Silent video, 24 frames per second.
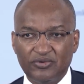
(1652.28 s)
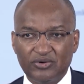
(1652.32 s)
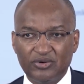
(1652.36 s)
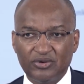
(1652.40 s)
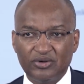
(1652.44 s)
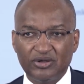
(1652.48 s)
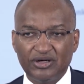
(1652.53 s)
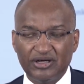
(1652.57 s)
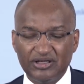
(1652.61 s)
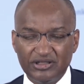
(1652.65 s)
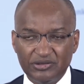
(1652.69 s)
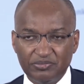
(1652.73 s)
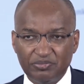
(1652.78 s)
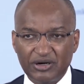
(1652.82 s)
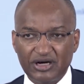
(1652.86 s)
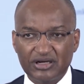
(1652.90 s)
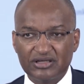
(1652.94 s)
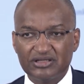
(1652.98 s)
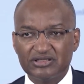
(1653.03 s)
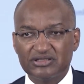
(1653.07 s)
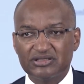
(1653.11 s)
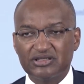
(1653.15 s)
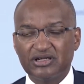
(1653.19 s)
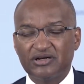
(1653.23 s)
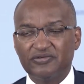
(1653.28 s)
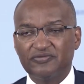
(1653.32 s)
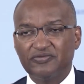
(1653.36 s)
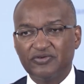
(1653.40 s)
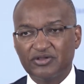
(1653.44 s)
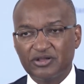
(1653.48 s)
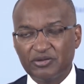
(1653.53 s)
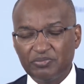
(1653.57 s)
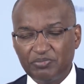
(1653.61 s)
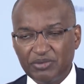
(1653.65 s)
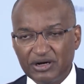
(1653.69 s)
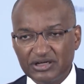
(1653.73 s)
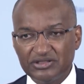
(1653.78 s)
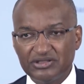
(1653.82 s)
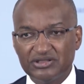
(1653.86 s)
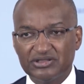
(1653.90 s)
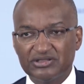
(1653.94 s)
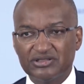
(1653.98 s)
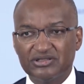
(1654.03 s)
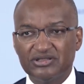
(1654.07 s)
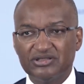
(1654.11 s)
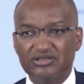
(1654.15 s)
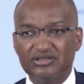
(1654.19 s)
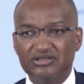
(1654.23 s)
in Pakistan for the
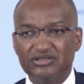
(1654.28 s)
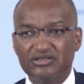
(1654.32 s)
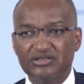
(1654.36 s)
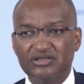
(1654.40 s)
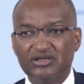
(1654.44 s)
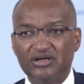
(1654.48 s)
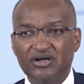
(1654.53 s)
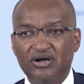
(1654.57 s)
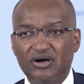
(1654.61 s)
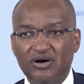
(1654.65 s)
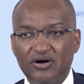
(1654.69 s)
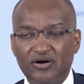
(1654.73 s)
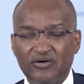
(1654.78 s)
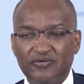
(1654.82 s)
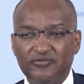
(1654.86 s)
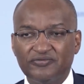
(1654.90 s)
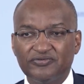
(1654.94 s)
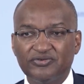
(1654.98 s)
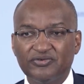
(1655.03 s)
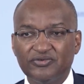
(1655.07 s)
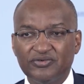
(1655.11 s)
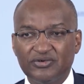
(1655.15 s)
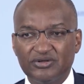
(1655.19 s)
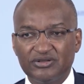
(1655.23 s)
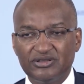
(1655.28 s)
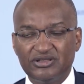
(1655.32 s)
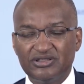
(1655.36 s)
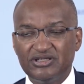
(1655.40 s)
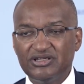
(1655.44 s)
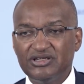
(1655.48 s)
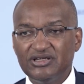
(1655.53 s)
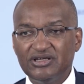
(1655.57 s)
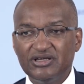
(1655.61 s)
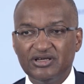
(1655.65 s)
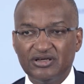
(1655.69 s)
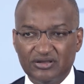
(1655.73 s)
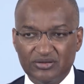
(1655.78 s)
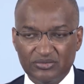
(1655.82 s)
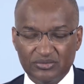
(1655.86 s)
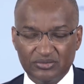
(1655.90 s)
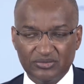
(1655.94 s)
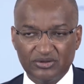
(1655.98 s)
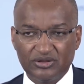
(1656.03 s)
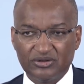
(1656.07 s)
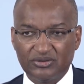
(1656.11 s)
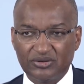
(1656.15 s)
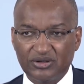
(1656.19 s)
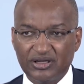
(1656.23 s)
purchases of tea,
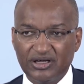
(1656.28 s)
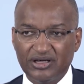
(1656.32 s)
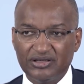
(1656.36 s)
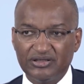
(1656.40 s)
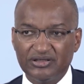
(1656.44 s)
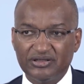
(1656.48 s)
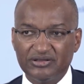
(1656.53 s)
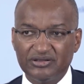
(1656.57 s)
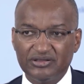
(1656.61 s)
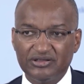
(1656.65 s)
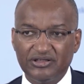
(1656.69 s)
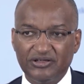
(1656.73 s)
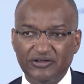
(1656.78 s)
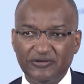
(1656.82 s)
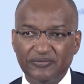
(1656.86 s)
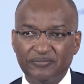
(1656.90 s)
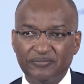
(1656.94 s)
Kenyan tea.